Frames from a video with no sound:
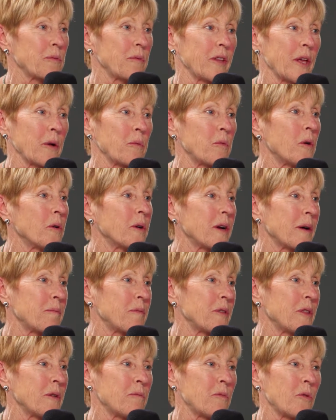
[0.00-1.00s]
when they woke
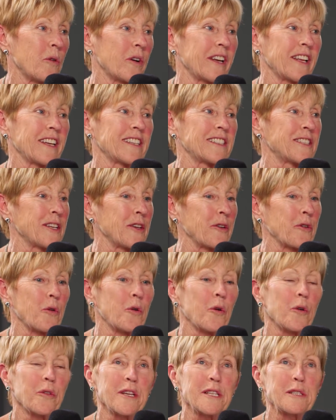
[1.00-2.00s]
up in the morning and see yeah.
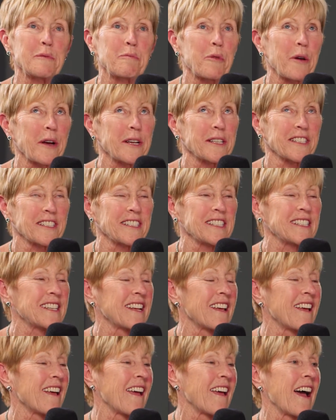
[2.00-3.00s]
all these presents.
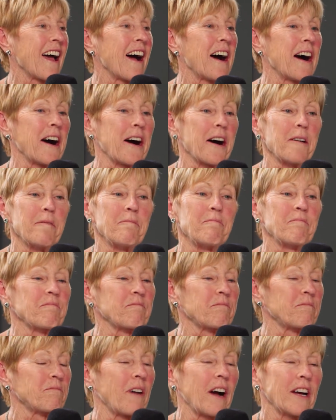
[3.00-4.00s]
Um,
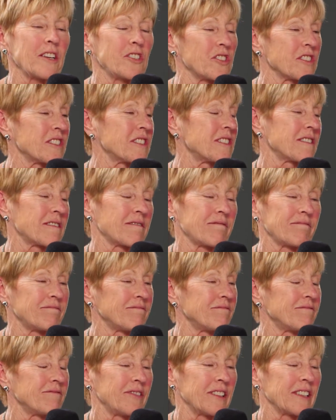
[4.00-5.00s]
I just
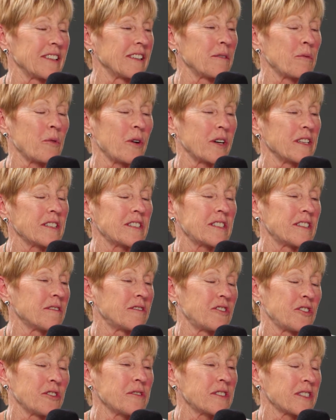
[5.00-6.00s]
really wanted to
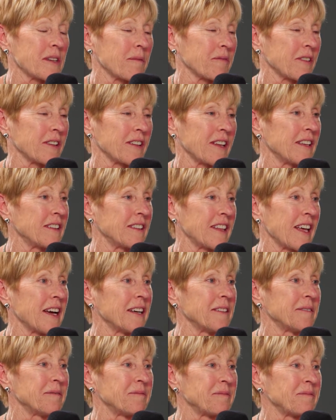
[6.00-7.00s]
do something like
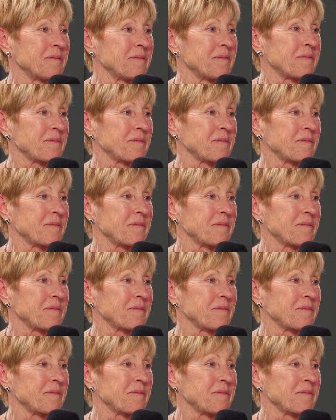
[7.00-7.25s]
that. That's a